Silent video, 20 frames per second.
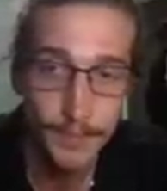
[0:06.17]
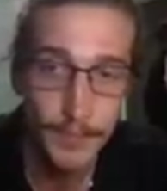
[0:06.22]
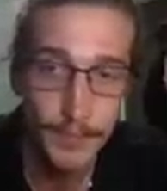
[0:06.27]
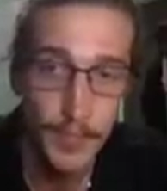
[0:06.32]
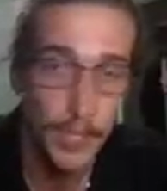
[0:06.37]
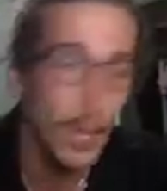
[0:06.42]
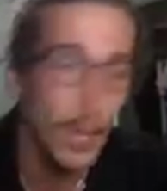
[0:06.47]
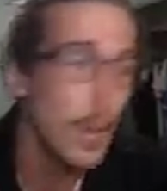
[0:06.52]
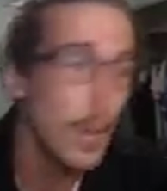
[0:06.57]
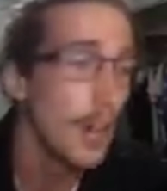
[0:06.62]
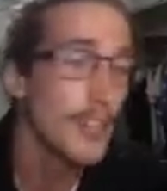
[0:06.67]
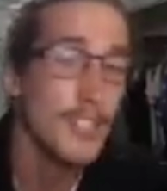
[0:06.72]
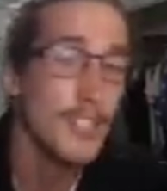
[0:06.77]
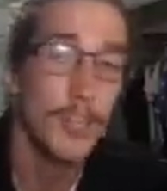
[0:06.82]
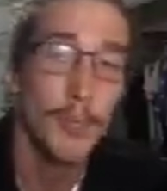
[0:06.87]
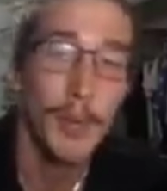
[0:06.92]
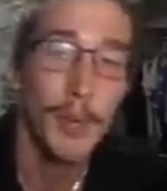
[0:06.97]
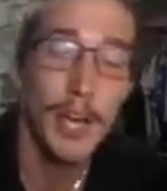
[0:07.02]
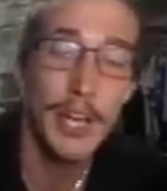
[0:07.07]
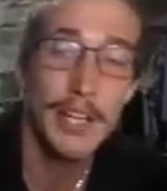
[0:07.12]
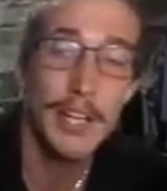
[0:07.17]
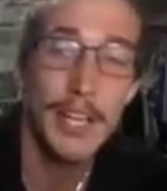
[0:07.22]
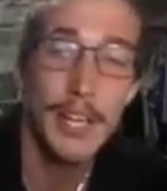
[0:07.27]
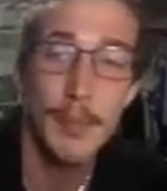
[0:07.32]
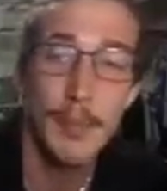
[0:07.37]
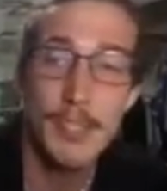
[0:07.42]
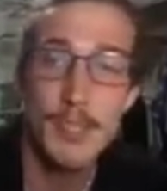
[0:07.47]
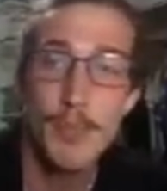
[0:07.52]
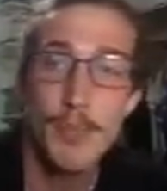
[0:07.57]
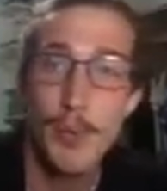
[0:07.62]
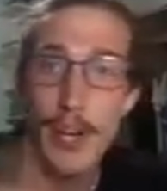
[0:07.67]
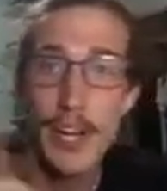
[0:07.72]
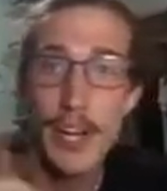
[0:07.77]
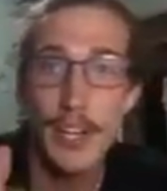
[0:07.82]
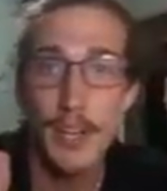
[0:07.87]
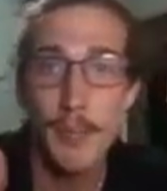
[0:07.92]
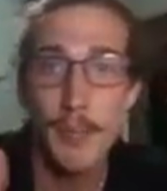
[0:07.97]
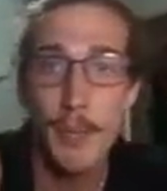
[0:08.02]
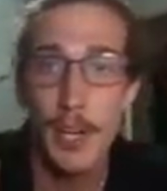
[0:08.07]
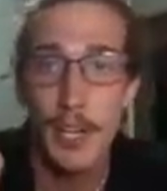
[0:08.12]
All right, so my name is
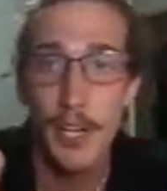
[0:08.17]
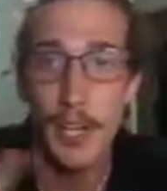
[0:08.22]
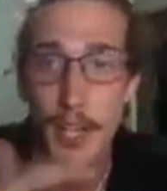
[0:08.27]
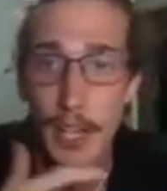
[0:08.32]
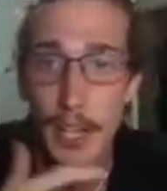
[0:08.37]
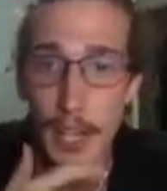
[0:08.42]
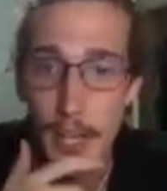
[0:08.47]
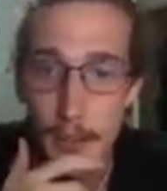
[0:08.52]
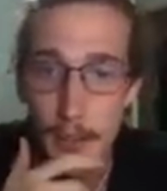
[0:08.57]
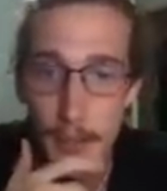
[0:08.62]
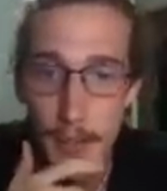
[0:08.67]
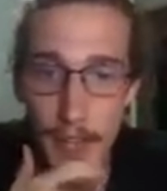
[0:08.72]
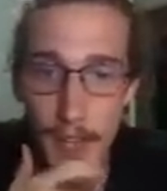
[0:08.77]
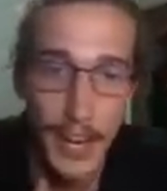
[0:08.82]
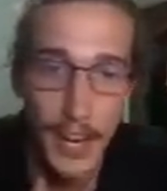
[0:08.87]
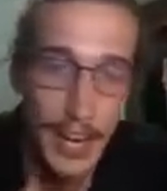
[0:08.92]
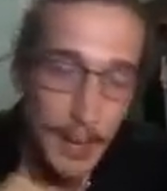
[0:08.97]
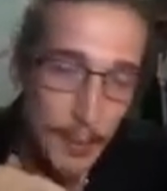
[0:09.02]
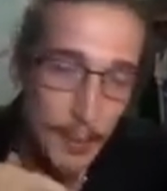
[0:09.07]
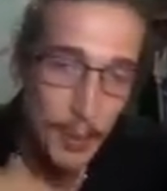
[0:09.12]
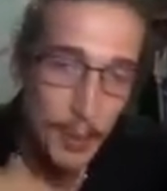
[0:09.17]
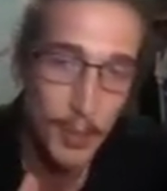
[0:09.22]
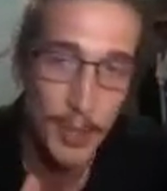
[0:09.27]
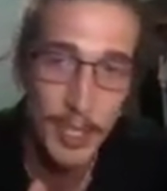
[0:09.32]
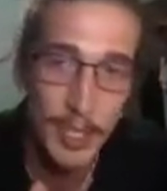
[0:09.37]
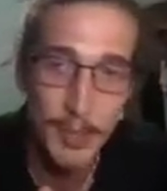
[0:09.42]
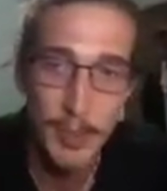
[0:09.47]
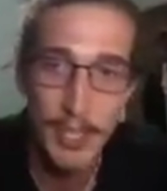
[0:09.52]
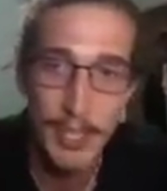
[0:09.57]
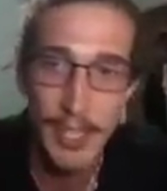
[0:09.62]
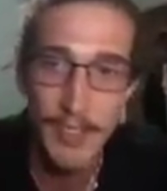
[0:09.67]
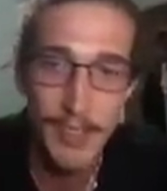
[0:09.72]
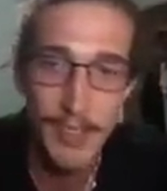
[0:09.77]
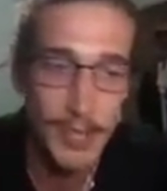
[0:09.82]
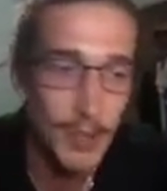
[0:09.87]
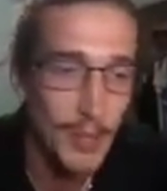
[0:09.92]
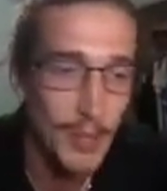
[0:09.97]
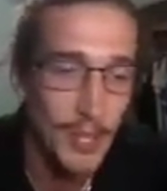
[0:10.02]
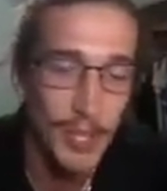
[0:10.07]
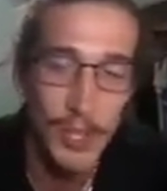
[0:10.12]
Brandon Buckingham, and I am going to be giving
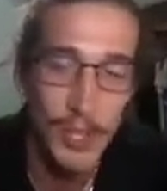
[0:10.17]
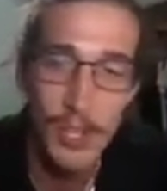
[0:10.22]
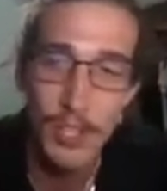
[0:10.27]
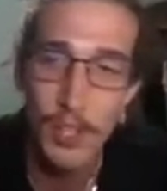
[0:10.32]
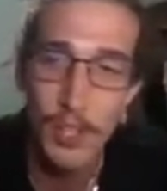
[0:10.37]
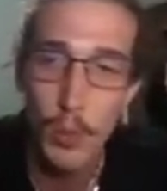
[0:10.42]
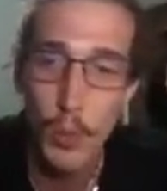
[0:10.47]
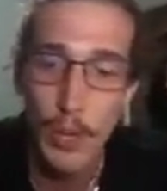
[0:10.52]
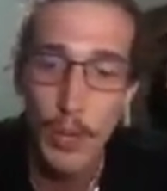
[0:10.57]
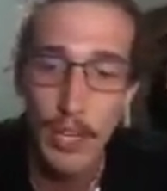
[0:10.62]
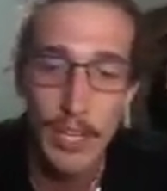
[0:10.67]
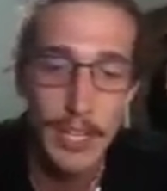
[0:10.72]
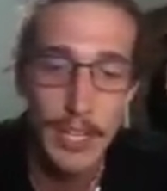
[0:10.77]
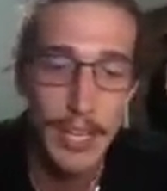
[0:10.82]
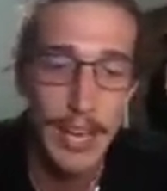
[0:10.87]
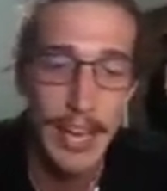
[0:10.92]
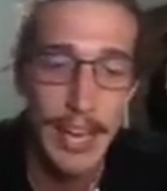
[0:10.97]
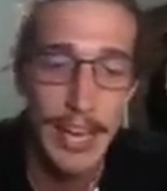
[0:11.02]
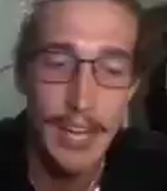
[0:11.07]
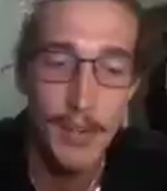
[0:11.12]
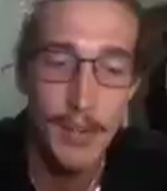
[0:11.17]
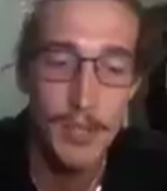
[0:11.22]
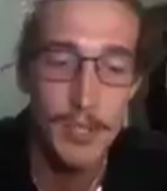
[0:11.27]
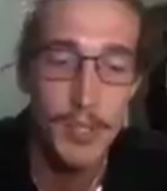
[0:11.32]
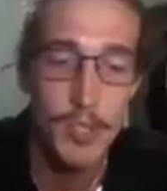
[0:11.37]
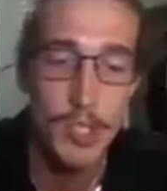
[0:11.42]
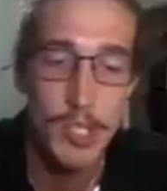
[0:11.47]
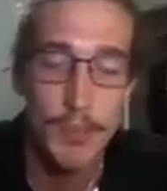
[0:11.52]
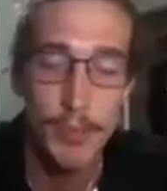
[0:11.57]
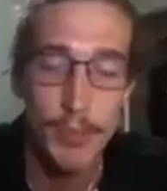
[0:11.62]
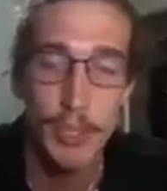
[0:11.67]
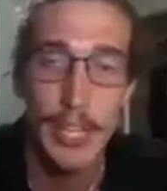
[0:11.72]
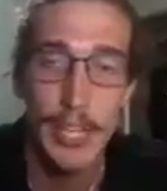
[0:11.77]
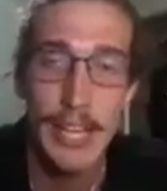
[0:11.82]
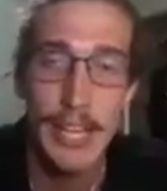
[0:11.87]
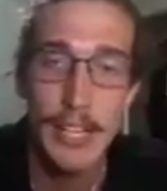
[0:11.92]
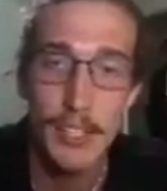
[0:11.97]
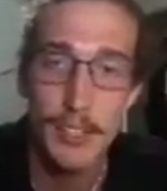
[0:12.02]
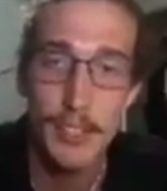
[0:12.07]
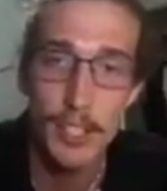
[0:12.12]
you the long-awaited How to
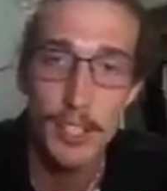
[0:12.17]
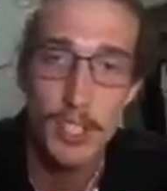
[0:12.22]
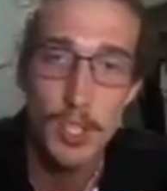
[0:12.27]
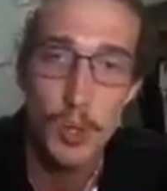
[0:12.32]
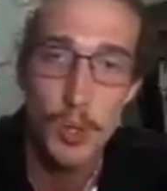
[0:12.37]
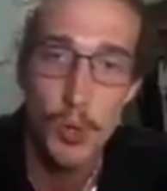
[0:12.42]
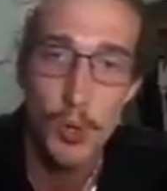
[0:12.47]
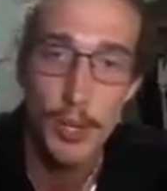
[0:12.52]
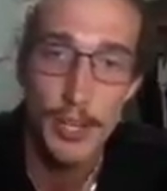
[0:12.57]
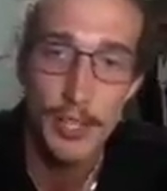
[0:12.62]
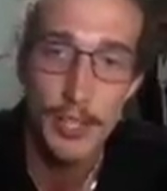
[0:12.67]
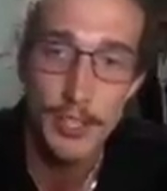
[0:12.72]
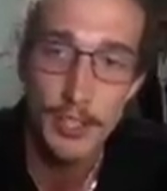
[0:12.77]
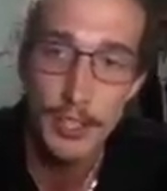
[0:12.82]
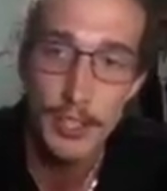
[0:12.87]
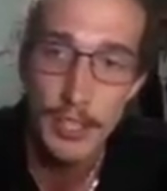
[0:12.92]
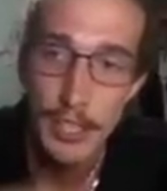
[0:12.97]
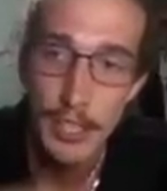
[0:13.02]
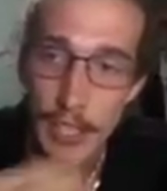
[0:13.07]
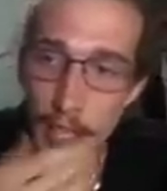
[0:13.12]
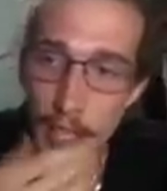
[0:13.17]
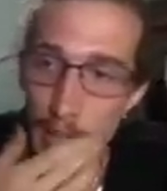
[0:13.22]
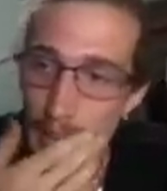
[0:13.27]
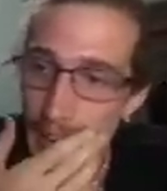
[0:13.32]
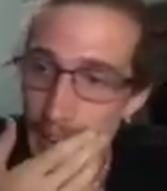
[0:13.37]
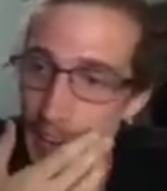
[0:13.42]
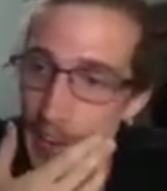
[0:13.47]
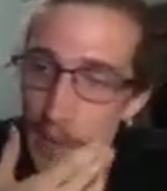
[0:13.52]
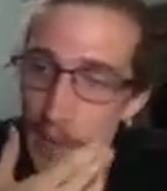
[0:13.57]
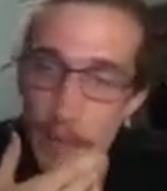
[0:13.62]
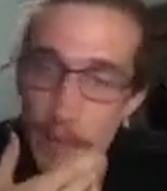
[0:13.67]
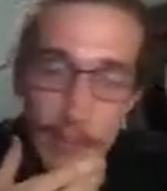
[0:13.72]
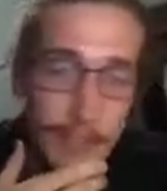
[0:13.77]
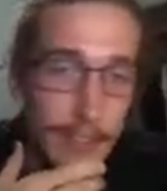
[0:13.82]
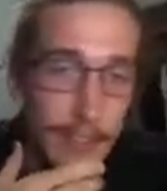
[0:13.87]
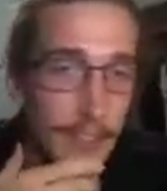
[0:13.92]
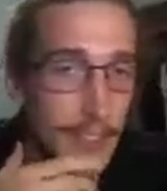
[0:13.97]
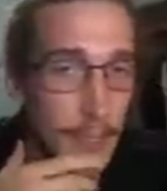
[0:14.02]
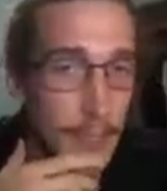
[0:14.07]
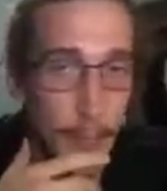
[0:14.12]
Spladle tutorial. I had over
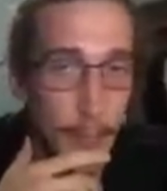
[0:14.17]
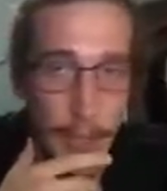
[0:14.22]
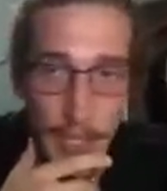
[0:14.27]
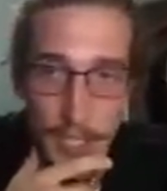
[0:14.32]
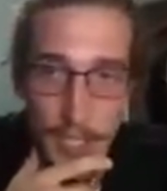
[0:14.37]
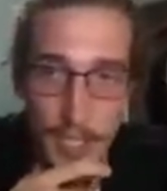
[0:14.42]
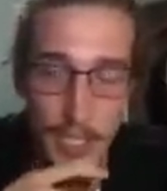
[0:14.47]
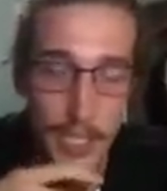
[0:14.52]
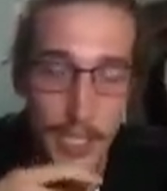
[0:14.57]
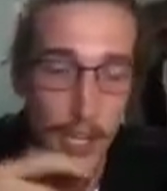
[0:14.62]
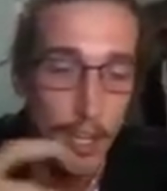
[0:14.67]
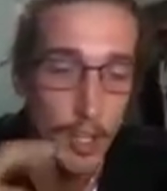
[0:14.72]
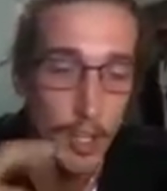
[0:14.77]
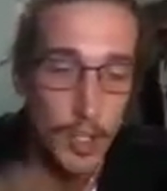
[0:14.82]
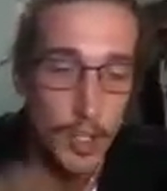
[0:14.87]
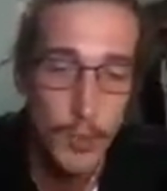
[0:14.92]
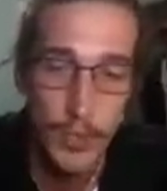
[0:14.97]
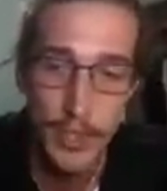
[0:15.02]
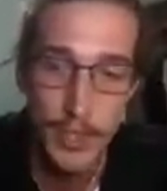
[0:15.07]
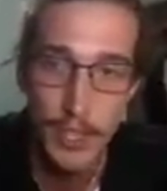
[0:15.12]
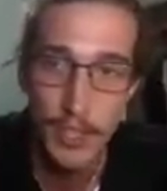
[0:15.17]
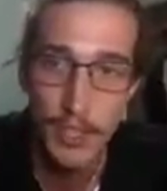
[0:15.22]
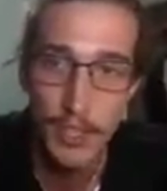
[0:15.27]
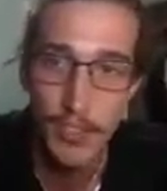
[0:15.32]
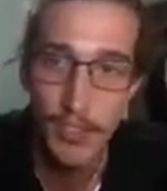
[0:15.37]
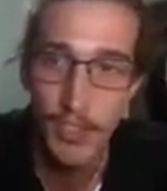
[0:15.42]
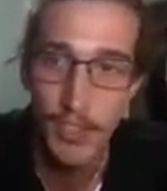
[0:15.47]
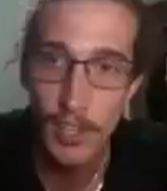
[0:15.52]
50 pins in college with this.